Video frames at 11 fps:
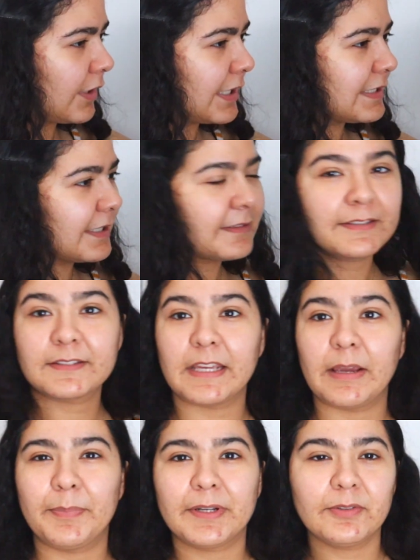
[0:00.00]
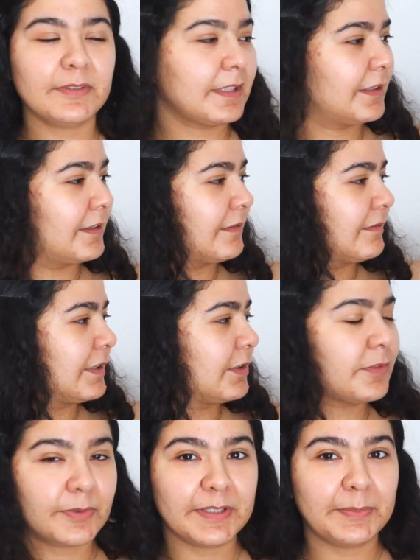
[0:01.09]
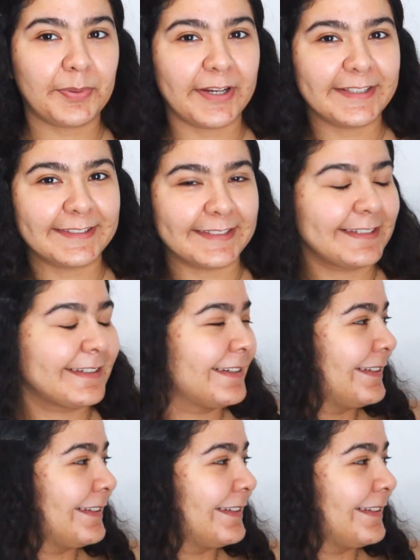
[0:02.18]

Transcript: Okay, it doesn't say, but it was really pricey.